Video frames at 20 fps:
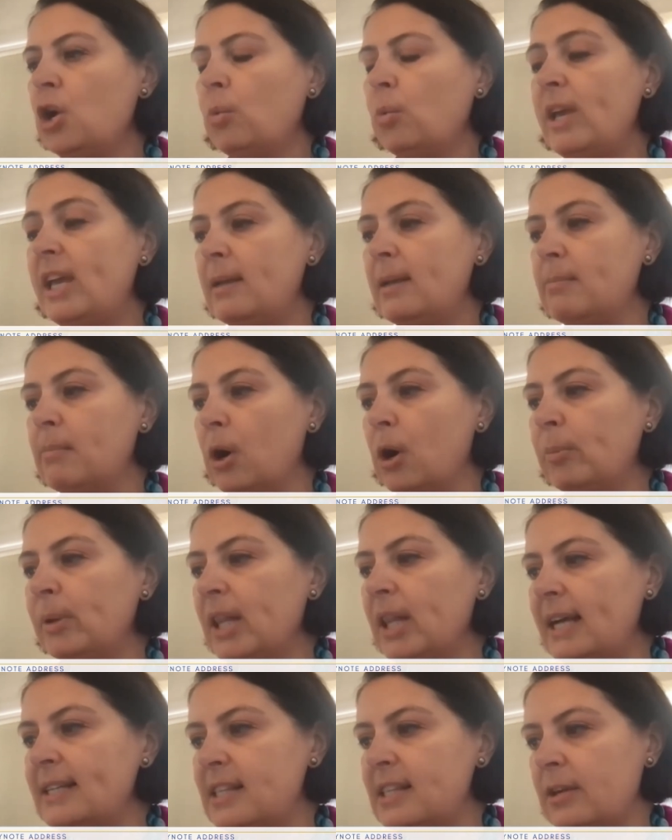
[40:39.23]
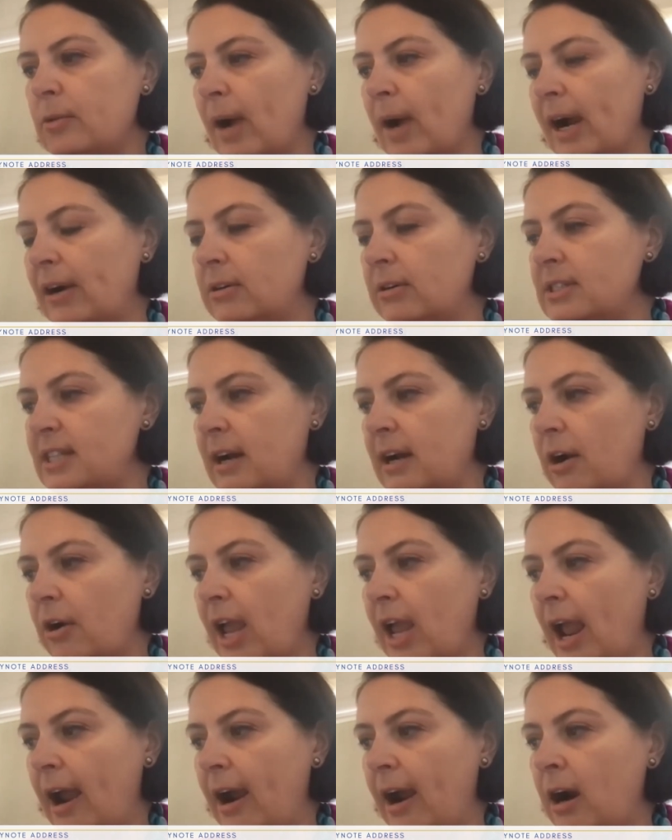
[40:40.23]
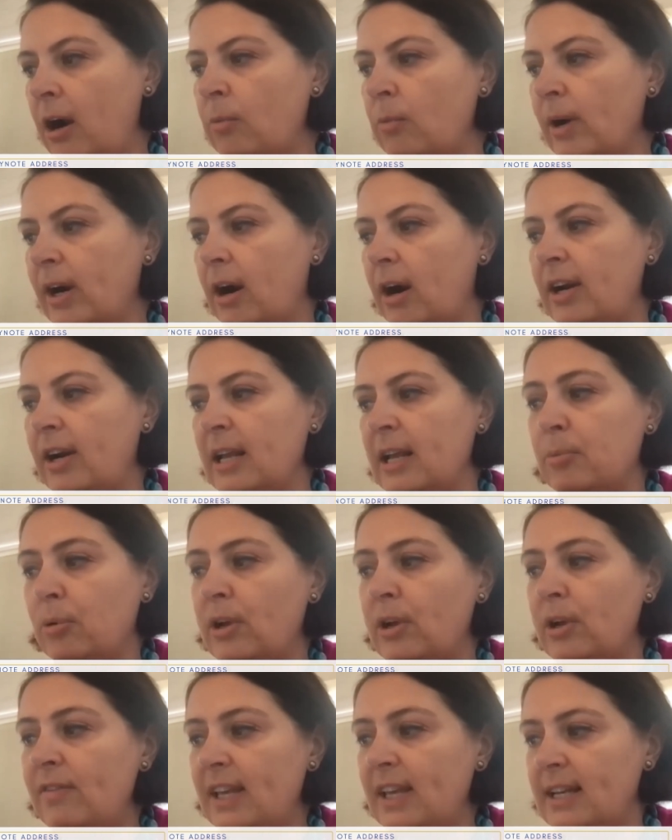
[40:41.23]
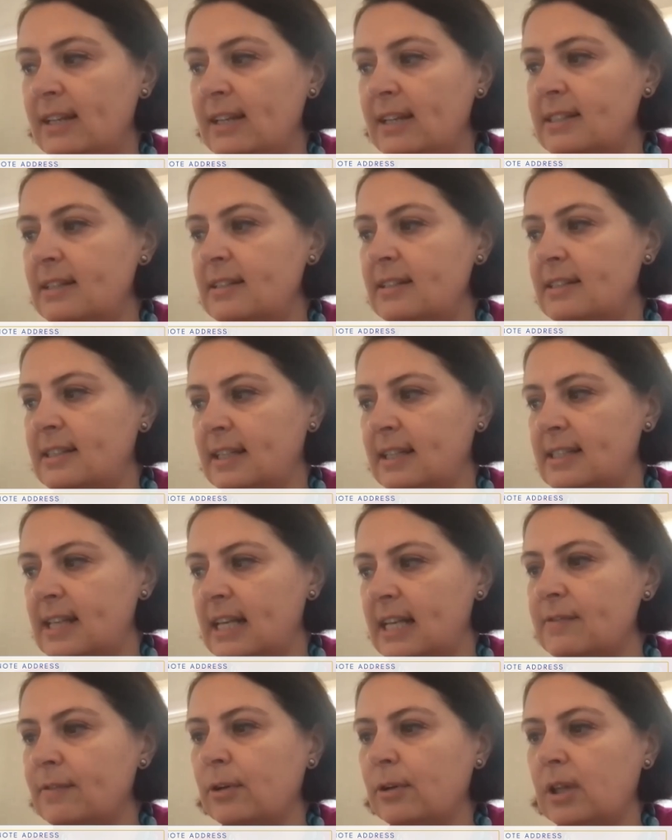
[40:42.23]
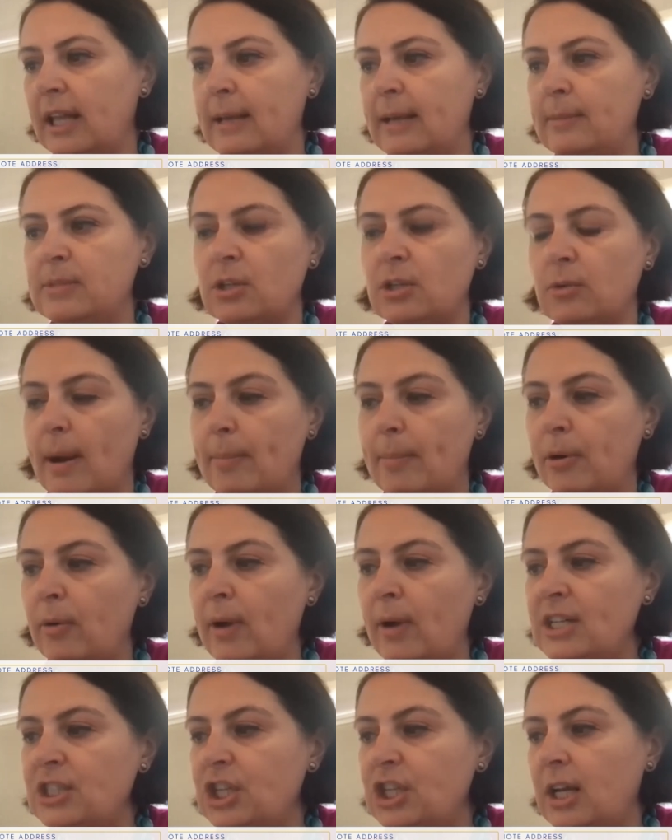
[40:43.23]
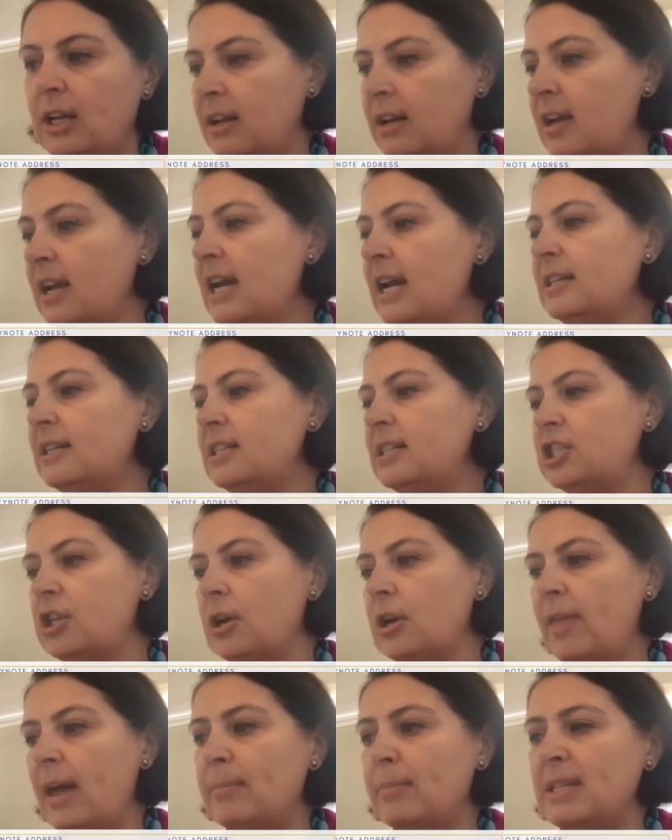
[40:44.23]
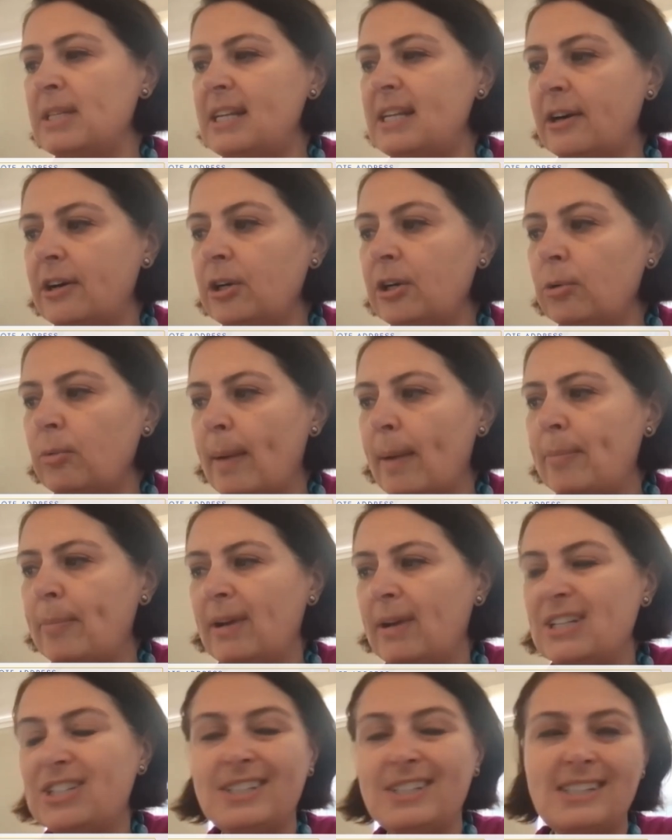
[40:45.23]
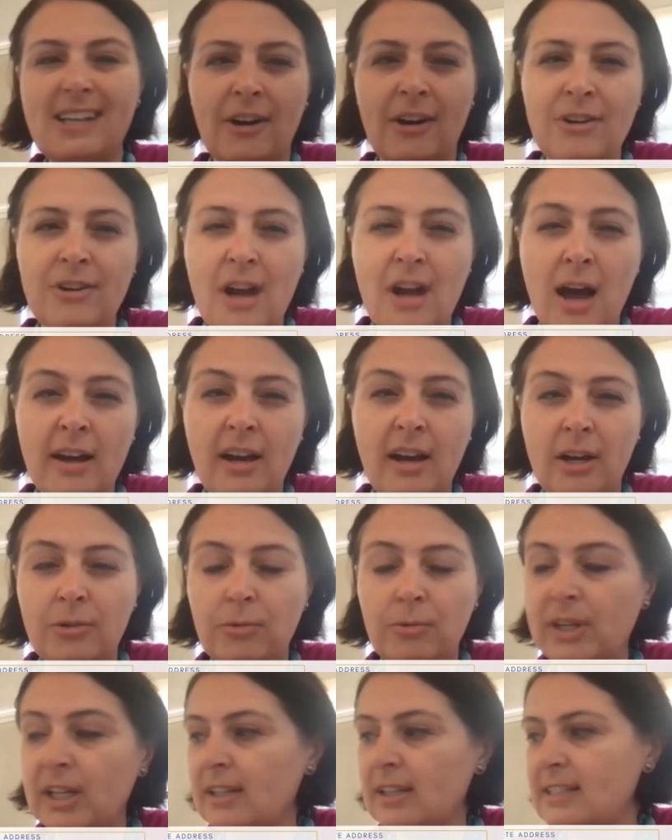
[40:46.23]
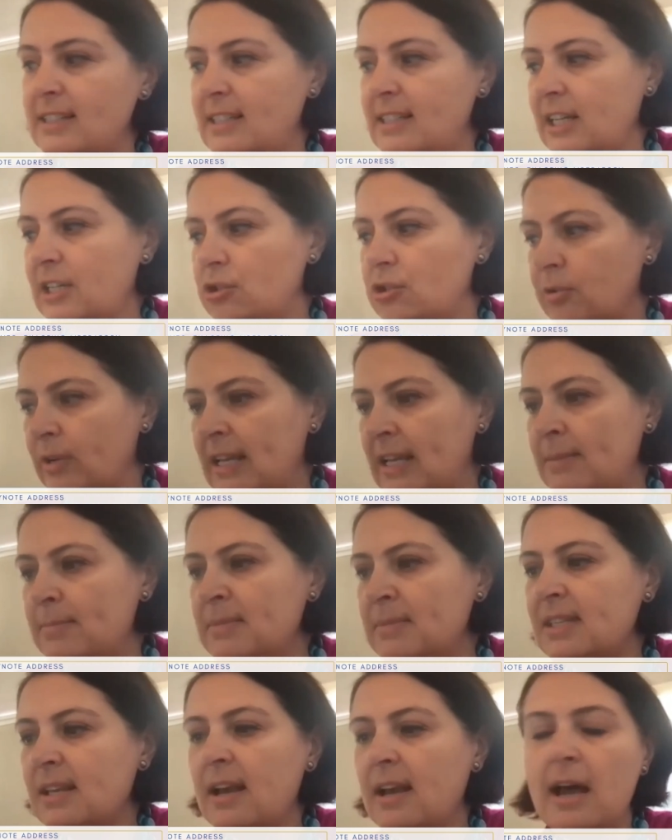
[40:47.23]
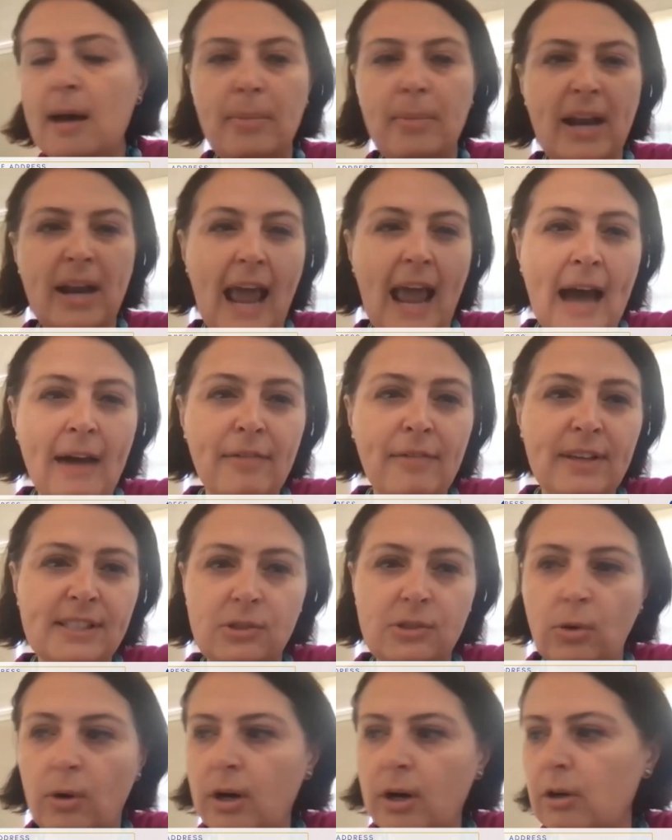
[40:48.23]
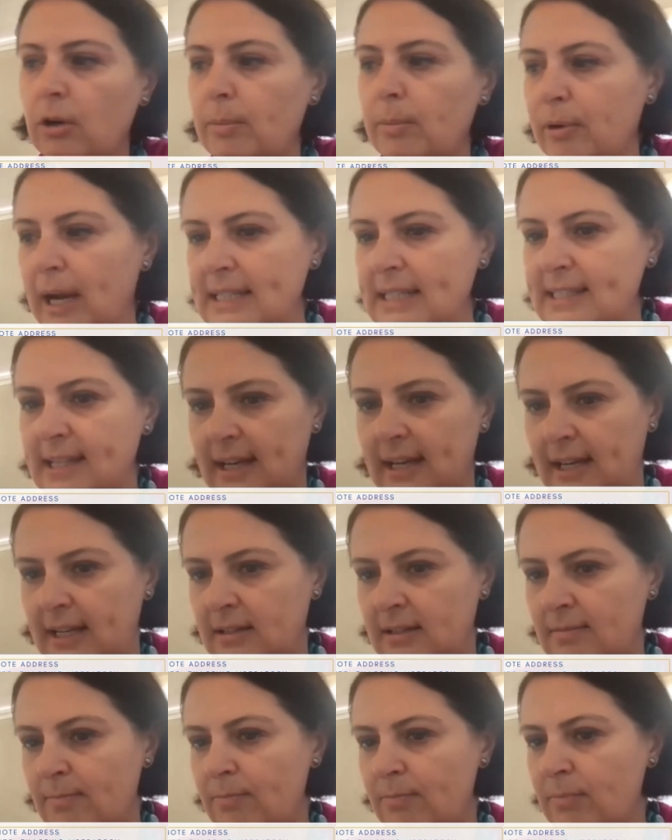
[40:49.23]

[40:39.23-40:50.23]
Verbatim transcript: We can mobilize the records in our care regarding previous successful claims to reparation to show that material reparations are not unrealistic dreams, but have historical precedent.